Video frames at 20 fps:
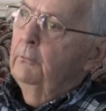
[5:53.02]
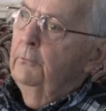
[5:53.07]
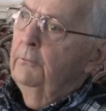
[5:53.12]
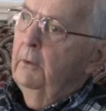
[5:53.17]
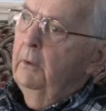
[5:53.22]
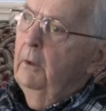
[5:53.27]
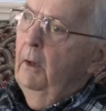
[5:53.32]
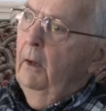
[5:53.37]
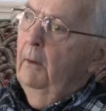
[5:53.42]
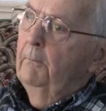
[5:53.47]
through
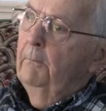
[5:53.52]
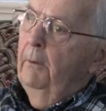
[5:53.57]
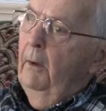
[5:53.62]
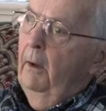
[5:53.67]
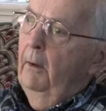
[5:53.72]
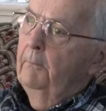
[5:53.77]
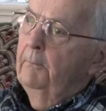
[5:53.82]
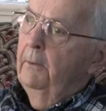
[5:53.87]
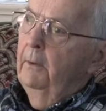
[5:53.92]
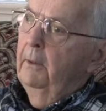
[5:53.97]
the
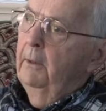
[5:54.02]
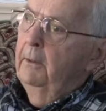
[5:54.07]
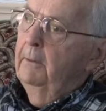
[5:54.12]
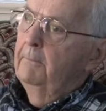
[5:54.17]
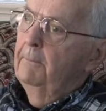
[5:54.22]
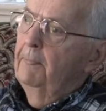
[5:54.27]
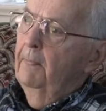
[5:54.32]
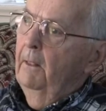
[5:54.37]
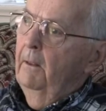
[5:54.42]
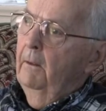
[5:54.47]
bomb bay,
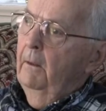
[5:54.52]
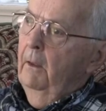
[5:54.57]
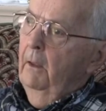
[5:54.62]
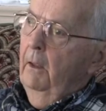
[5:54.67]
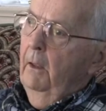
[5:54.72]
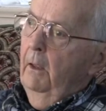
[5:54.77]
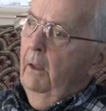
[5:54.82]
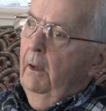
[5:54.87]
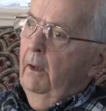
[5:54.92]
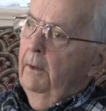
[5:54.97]

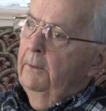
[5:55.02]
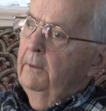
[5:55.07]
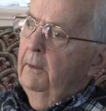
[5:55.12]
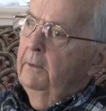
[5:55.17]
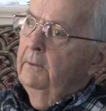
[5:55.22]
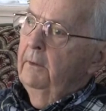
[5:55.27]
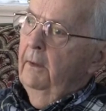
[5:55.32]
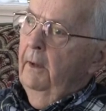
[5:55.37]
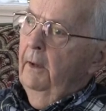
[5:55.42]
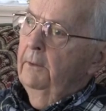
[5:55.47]
and
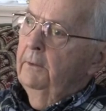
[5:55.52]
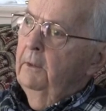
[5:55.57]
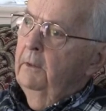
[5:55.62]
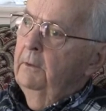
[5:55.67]
then down